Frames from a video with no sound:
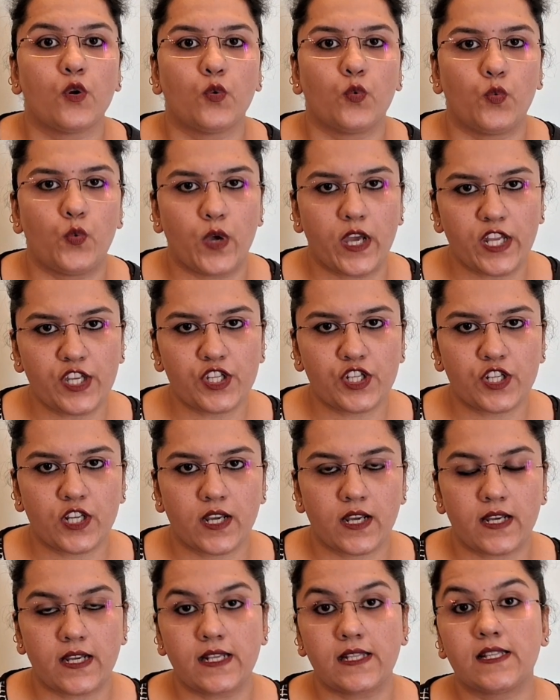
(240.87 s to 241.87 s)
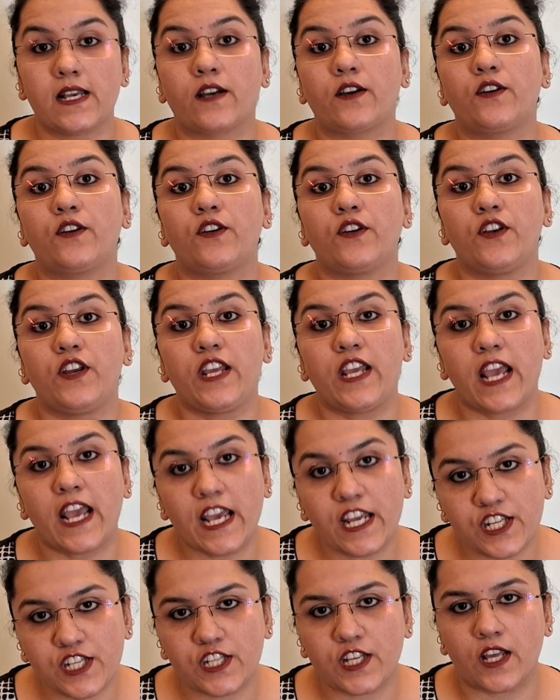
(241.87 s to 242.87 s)
which is a
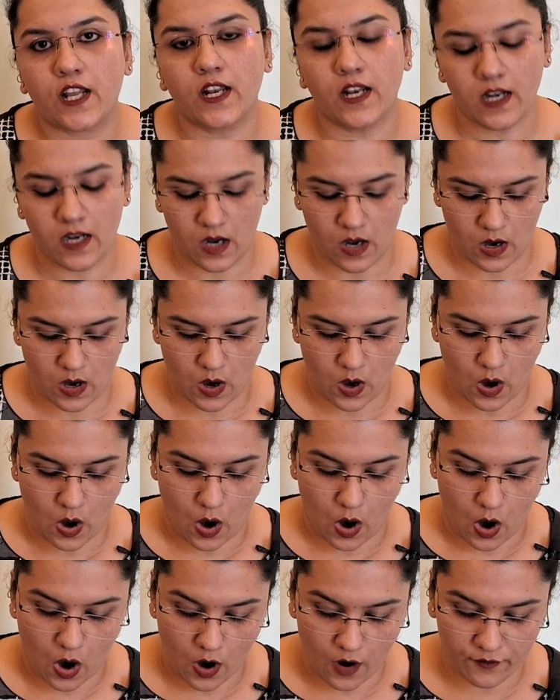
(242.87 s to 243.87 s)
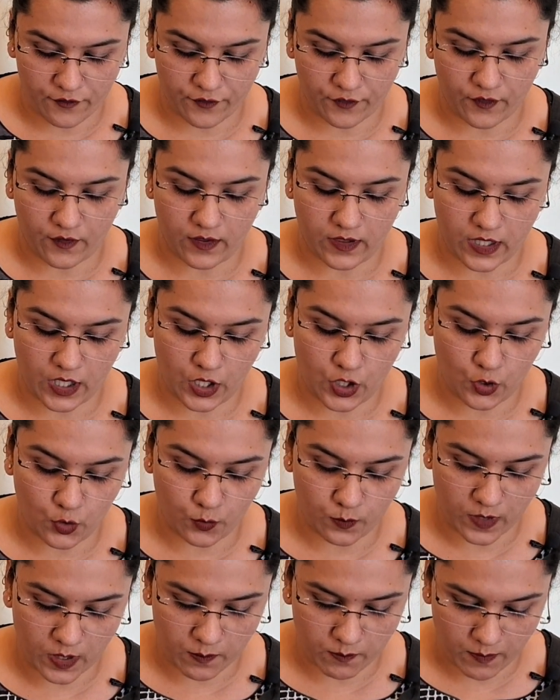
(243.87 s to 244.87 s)
creation of the
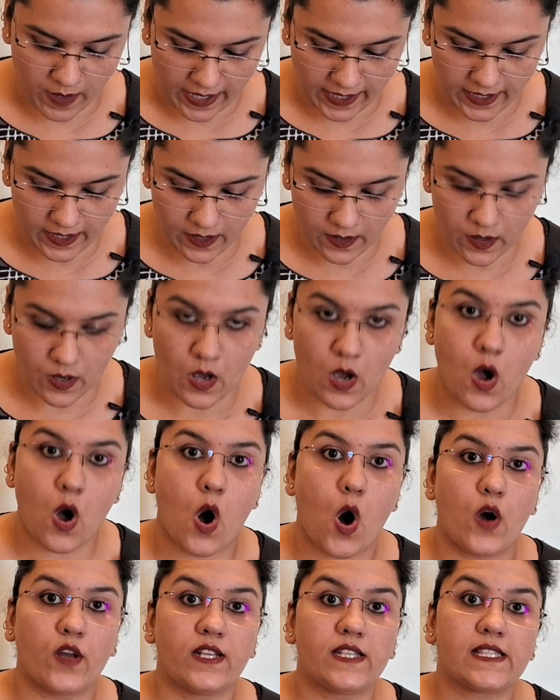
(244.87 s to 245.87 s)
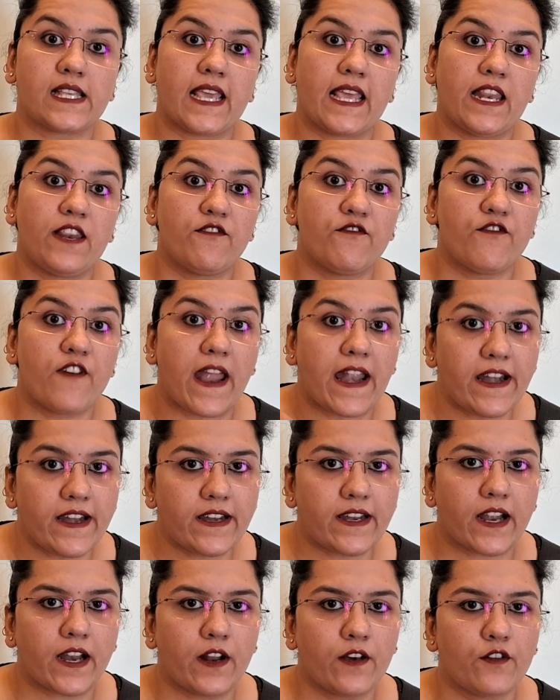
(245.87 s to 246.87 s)
human mind or is
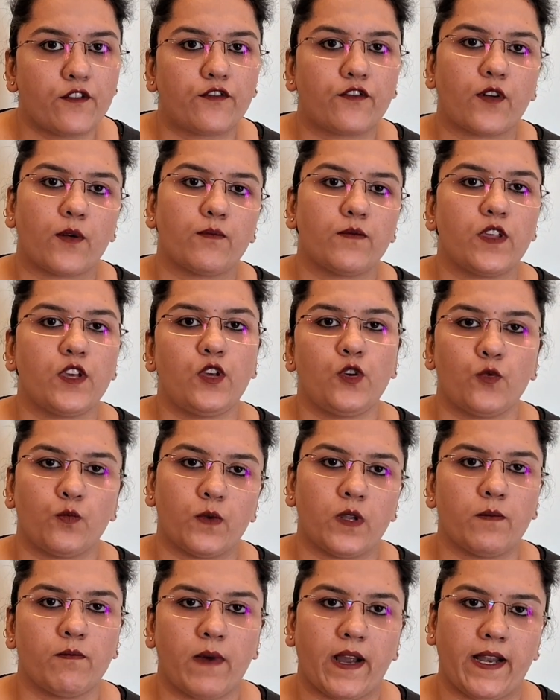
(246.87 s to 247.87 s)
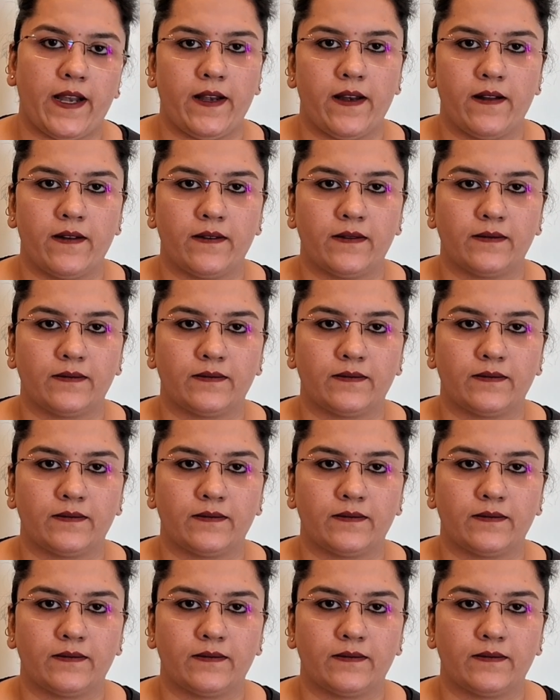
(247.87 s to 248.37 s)
invented from the human mind.